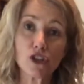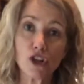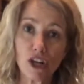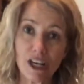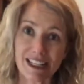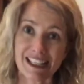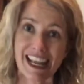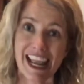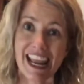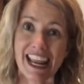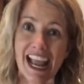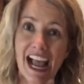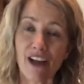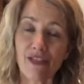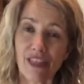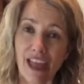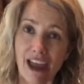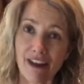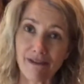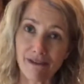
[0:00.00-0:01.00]
take
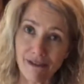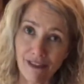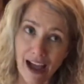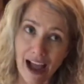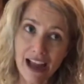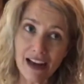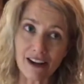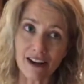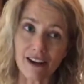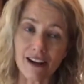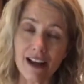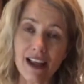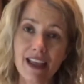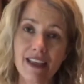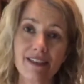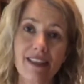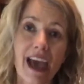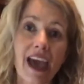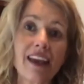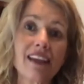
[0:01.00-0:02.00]
out that fire,
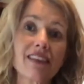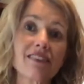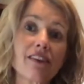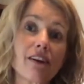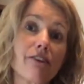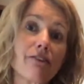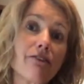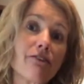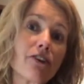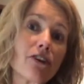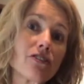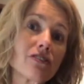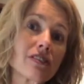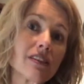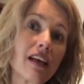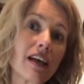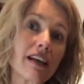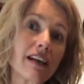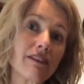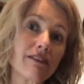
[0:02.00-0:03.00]
that is our first
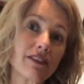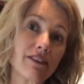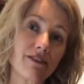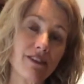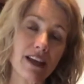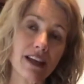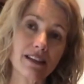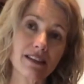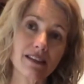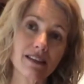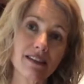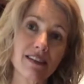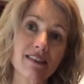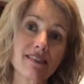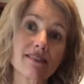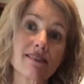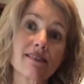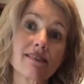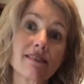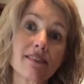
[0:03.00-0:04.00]
line of defense. The
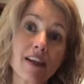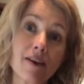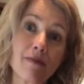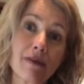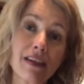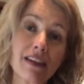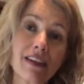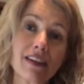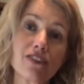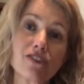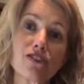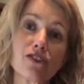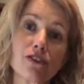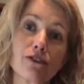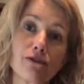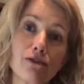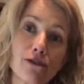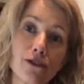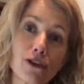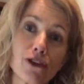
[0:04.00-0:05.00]
stomach is your
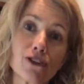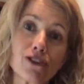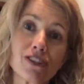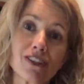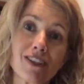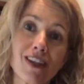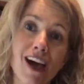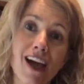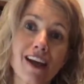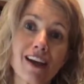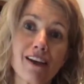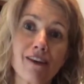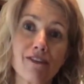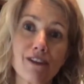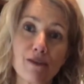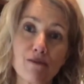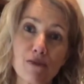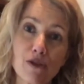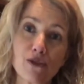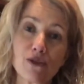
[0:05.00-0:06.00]
first line of
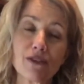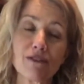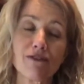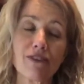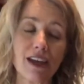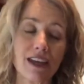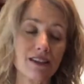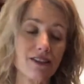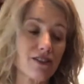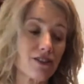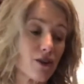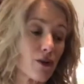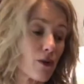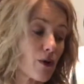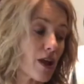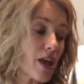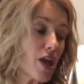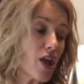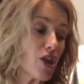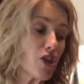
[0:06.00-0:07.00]
immune defense. So
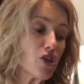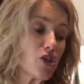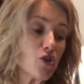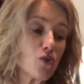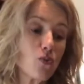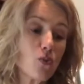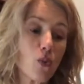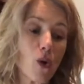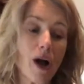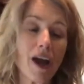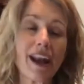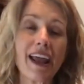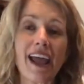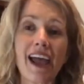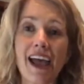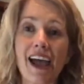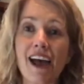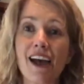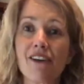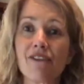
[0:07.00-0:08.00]
you want to
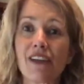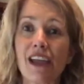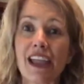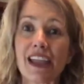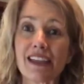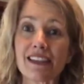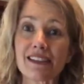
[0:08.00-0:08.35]
have a